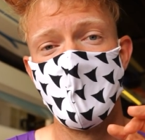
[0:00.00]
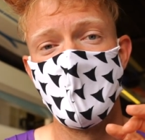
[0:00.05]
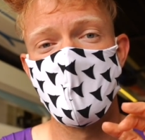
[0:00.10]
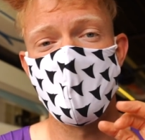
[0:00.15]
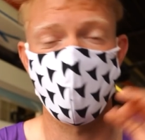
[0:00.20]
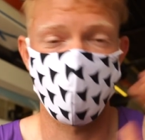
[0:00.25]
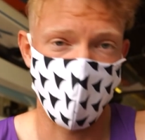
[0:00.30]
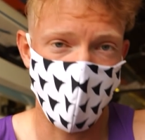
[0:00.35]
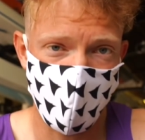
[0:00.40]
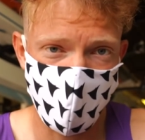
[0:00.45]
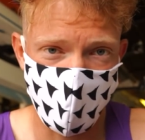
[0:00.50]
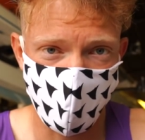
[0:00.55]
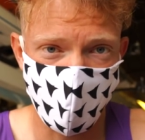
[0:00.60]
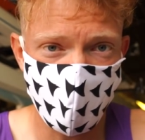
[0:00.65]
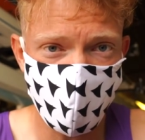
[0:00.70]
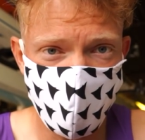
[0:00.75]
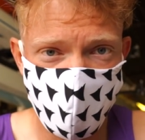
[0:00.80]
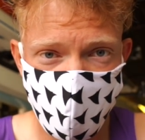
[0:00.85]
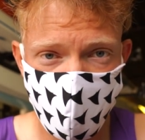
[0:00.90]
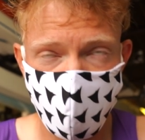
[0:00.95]

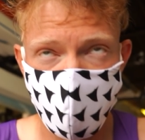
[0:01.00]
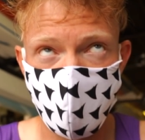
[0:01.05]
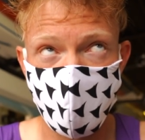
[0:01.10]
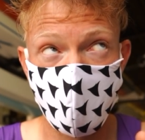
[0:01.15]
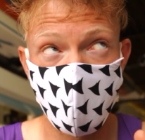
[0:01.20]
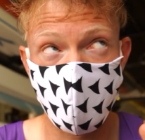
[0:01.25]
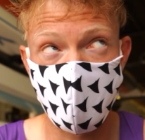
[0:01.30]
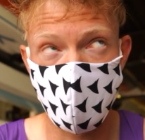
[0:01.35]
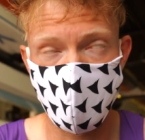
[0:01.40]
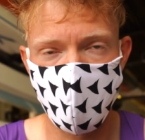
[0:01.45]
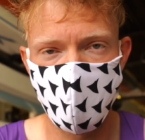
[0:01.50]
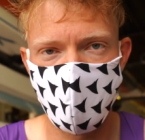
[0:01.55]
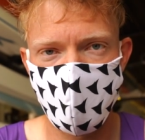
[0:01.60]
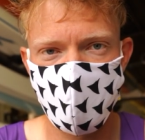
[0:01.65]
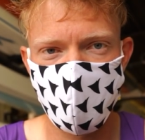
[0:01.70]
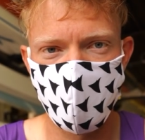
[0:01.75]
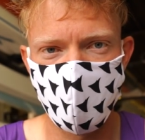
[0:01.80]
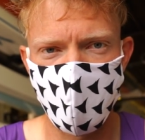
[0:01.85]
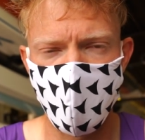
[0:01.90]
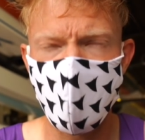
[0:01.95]
trials a couple of
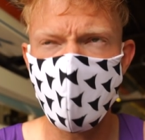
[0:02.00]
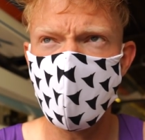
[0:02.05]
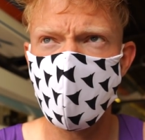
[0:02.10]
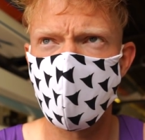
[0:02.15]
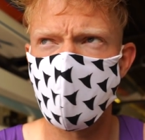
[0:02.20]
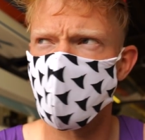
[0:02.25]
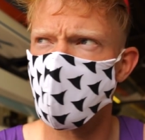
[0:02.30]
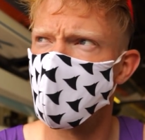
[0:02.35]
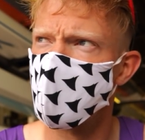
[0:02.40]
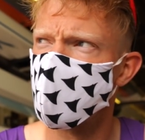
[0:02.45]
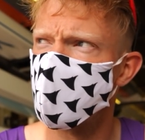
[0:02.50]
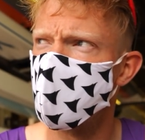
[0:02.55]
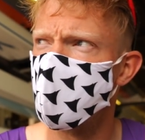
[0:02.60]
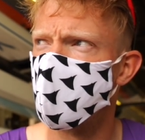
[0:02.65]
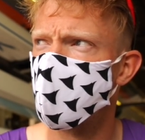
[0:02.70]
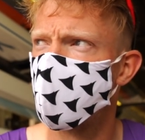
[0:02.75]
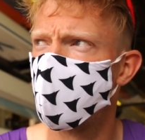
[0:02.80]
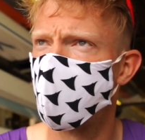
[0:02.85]
weeks ago now, or was it last week?